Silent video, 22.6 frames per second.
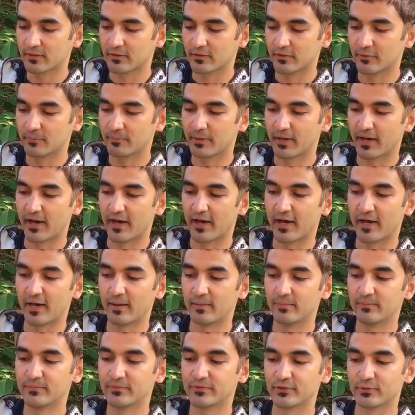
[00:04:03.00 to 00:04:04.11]
your
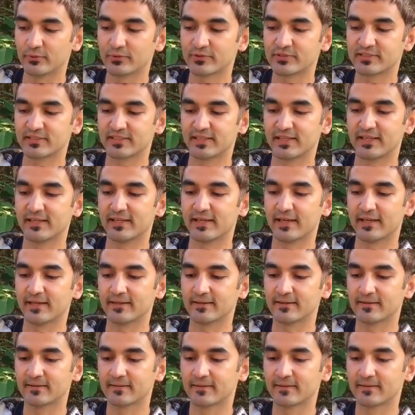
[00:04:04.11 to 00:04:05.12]
palms, it will sing again.